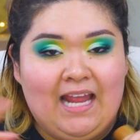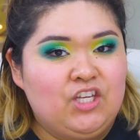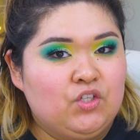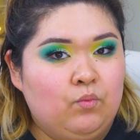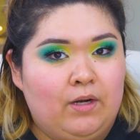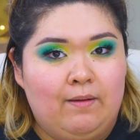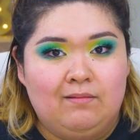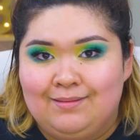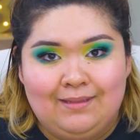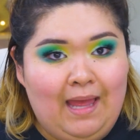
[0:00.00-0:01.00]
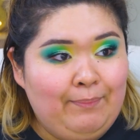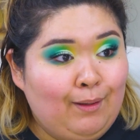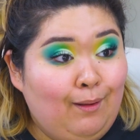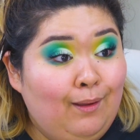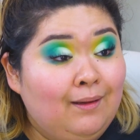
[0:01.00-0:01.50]
I just want to slap it
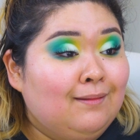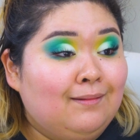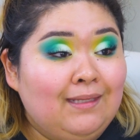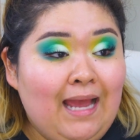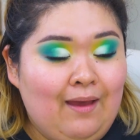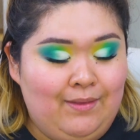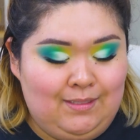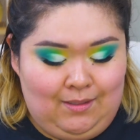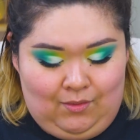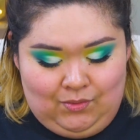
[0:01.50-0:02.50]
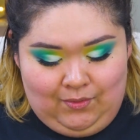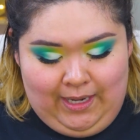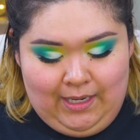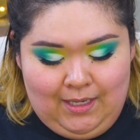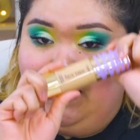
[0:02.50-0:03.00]
on, see how this goes,
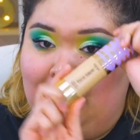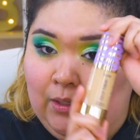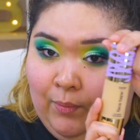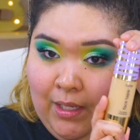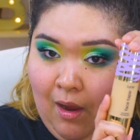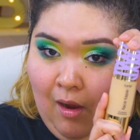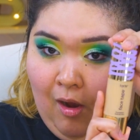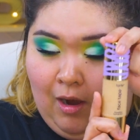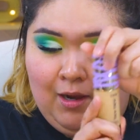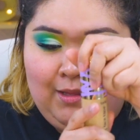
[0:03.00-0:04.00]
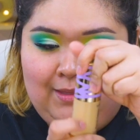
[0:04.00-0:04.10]
okay? Here we are.